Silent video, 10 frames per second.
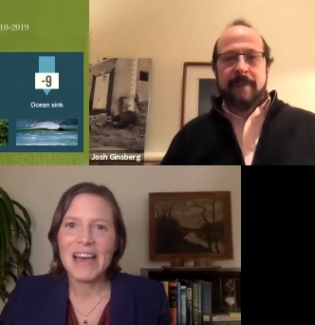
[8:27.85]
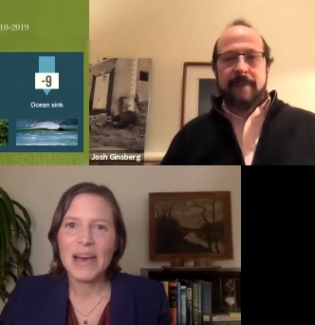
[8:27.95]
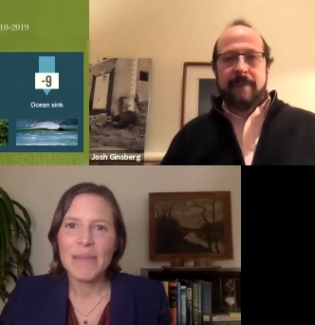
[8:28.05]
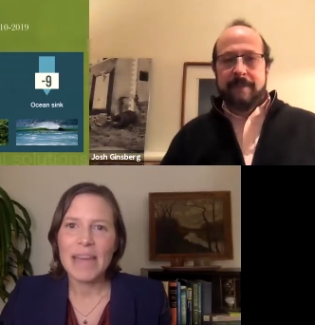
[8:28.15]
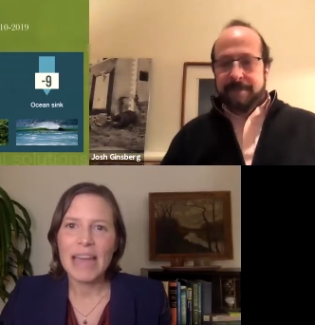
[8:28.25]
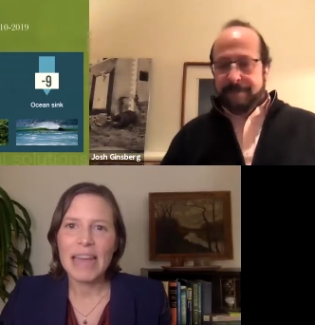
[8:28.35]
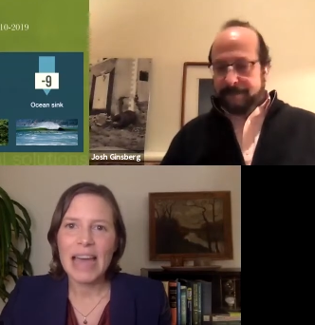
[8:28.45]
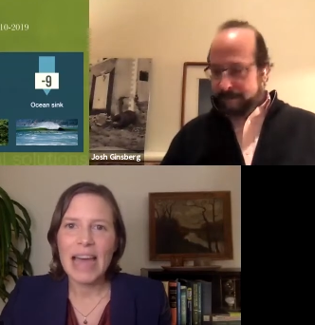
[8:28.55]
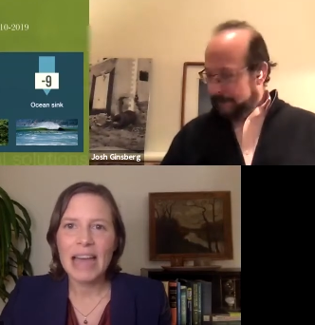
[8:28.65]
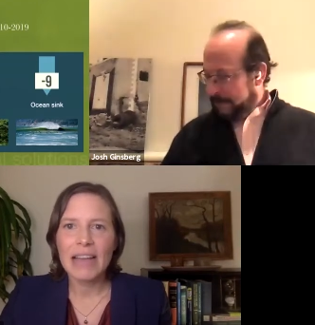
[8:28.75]
Speaker 1: Um, and
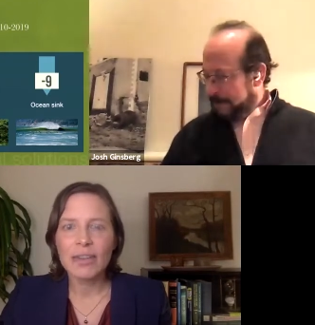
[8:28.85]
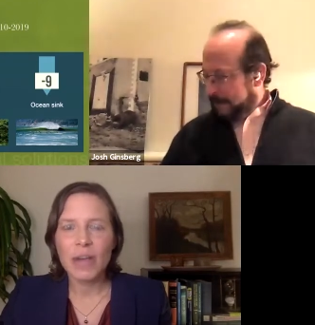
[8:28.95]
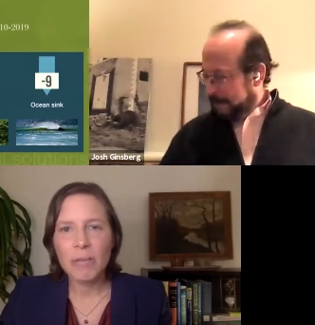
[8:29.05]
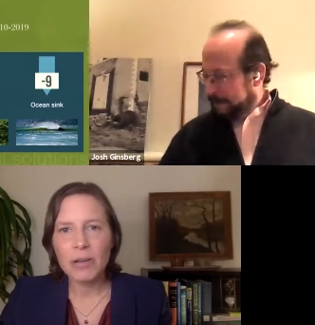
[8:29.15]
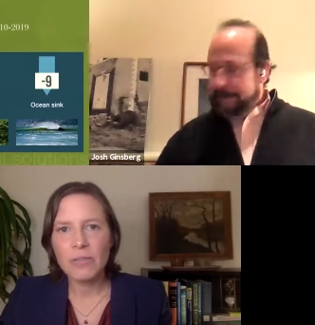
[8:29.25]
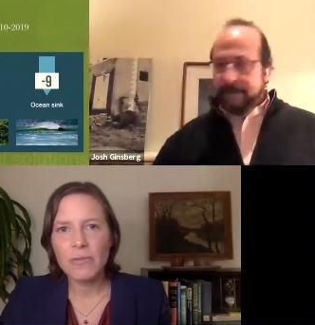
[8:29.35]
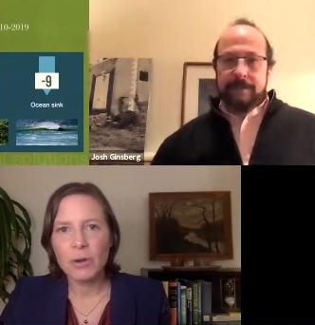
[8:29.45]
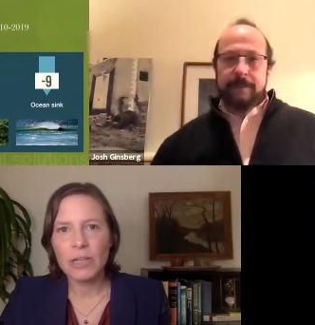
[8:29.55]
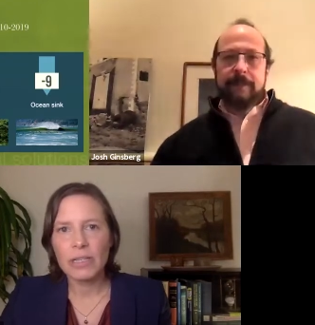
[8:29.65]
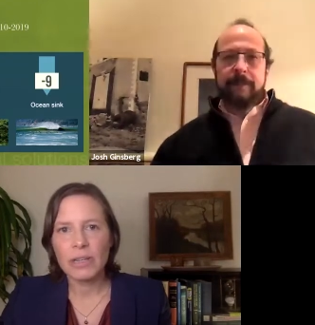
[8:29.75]
tropical
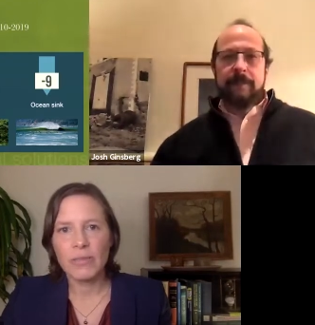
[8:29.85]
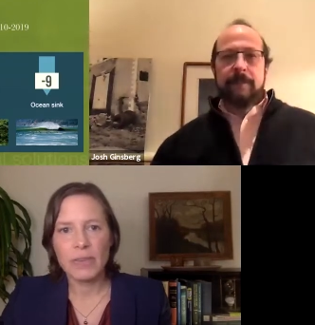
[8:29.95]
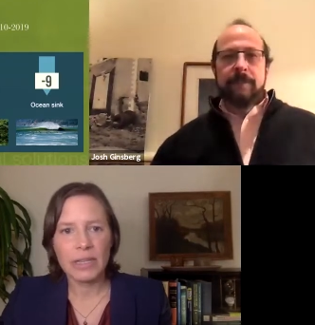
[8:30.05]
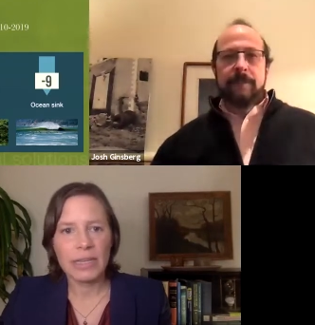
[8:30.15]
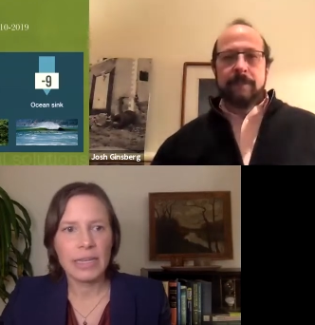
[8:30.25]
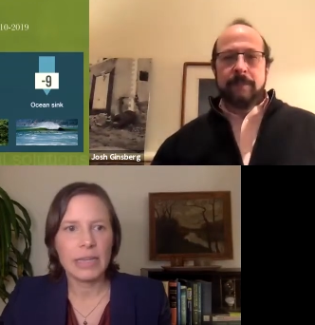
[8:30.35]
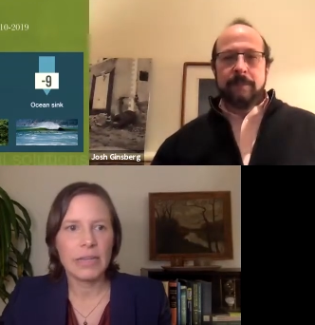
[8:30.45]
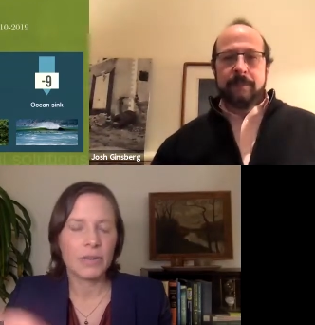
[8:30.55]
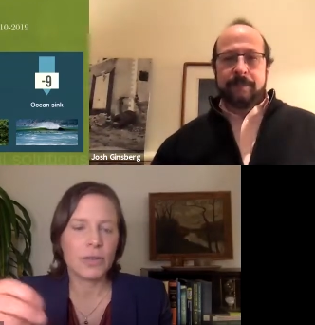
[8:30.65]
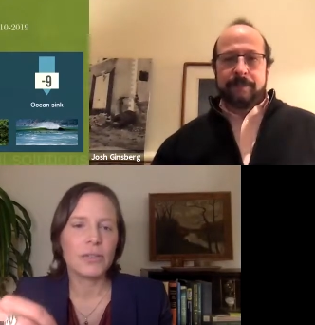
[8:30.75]
forests are really
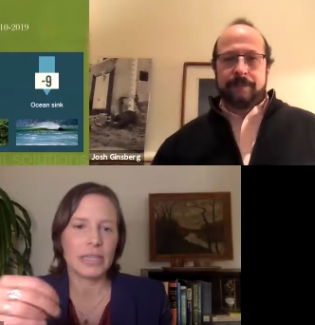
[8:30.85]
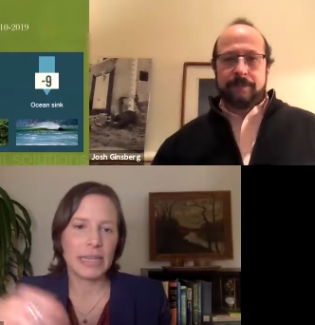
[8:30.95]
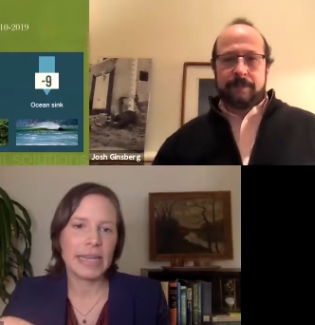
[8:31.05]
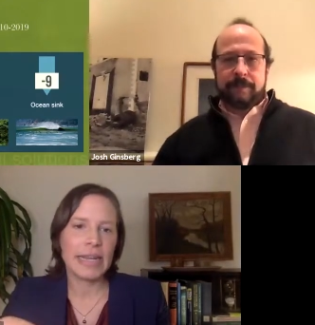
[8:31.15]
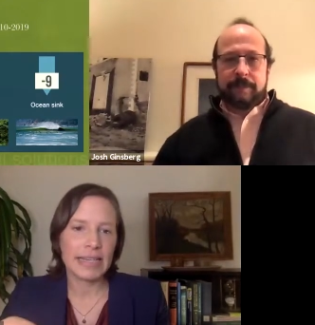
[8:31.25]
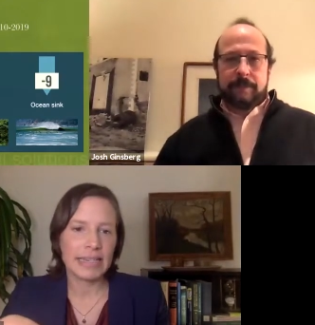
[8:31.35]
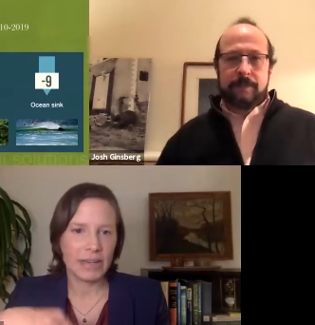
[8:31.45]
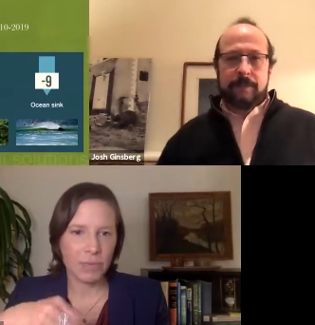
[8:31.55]
closely connected